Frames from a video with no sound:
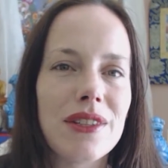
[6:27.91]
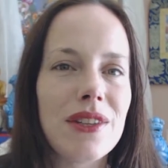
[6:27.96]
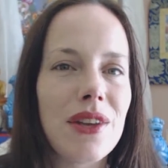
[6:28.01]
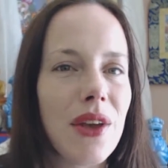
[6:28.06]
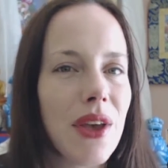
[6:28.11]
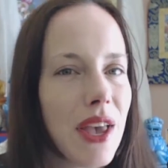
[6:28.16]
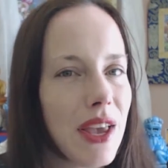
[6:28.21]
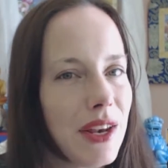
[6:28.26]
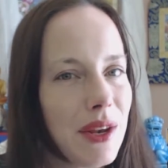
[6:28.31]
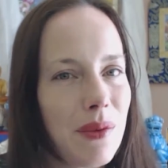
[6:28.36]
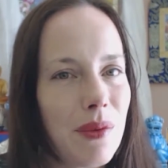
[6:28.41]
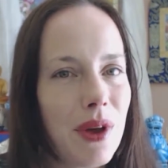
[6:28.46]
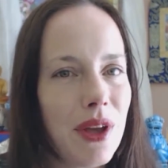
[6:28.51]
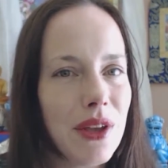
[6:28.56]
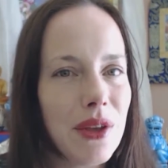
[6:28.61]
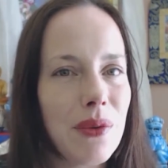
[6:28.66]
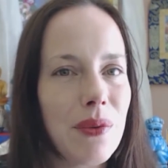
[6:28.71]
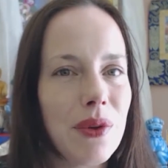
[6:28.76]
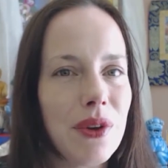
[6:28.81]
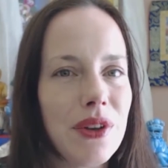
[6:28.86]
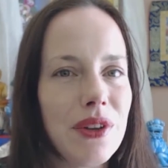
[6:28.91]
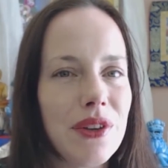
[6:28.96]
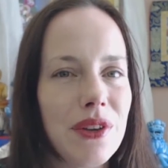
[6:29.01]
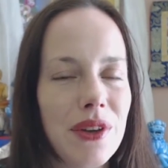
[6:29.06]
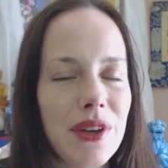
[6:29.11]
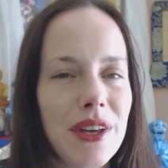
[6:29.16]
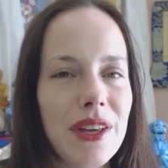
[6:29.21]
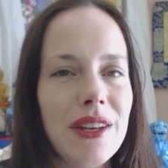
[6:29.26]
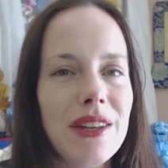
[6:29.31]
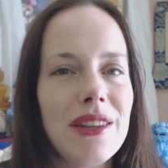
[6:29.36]
So any way you want to do
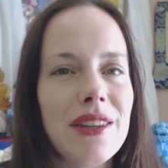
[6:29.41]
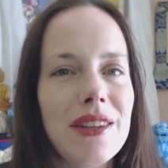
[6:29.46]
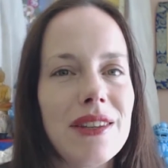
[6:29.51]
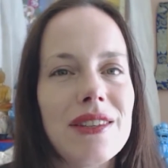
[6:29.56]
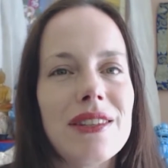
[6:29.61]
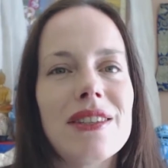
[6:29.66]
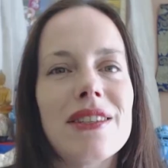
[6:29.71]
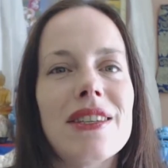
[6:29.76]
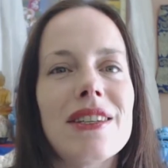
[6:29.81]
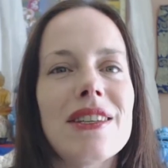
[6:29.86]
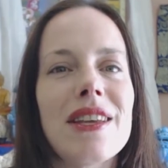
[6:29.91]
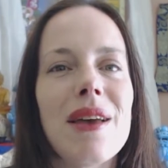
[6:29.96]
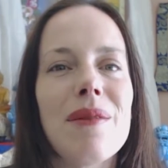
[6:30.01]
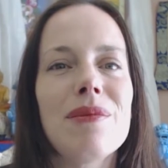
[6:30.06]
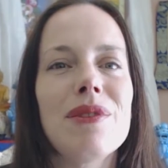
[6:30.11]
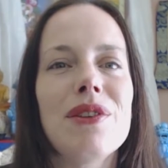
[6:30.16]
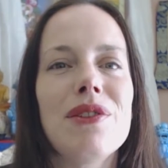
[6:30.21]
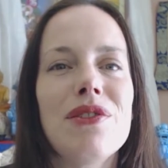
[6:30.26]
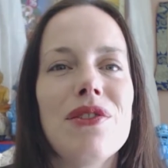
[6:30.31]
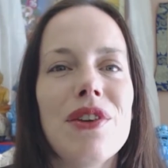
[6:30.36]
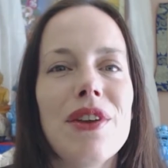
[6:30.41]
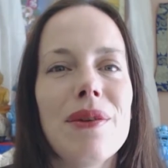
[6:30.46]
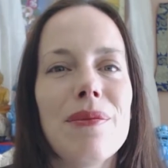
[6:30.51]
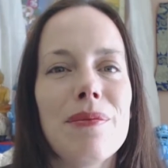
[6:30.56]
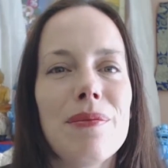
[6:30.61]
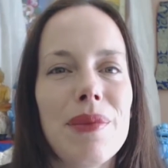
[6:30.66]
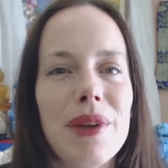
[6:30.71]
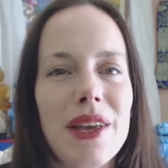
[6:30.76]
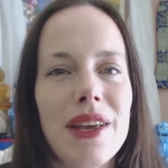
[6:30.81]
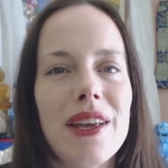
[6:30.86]
it, this is the time to
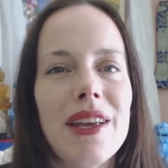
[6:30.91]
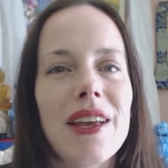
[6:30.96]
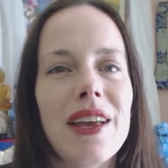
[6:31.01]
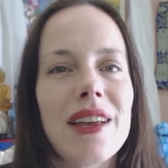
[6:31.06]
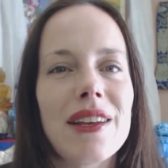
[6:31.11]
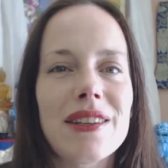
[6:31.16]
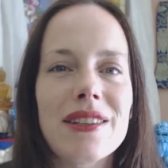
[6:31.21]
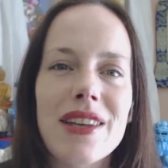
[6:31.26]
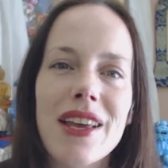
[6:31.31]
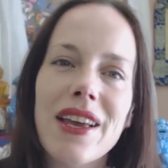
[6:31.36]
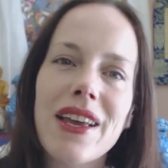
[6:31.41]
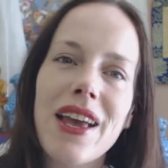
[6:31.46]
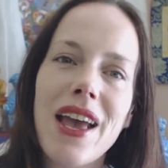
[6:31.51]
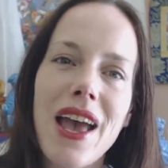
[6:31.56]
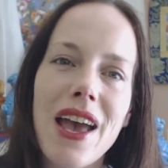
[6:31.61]
dream big and take